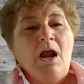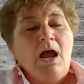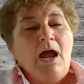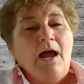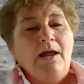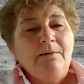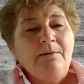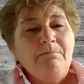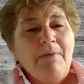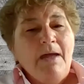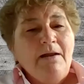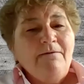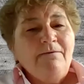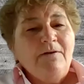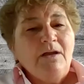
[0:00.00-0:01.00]
And the
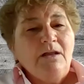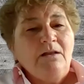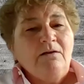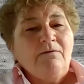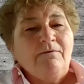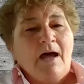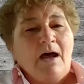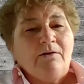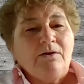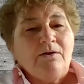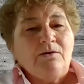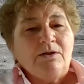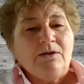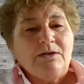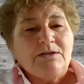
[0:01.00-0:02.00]
benefit and the
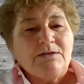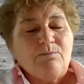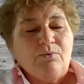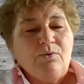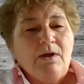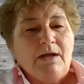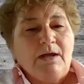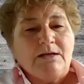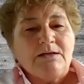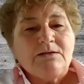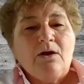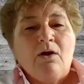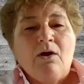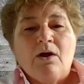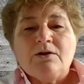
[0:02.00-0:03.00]
value that this brings,
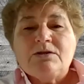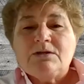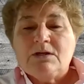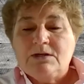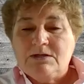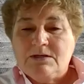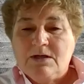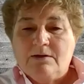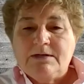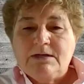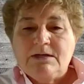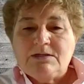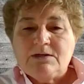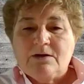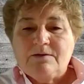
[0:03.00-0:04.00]
our
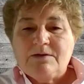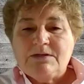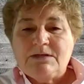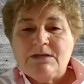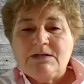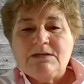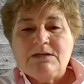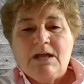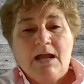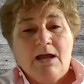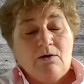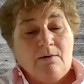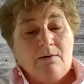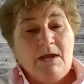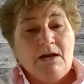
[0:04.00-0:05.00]
consulting services
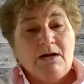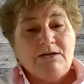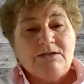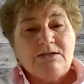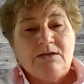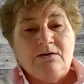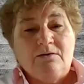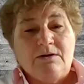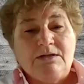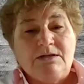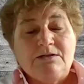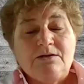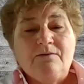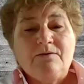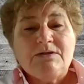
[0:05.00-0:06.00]
and our managed security
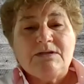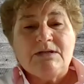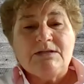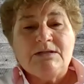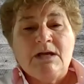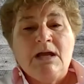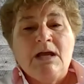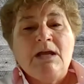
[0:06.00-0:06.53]
services,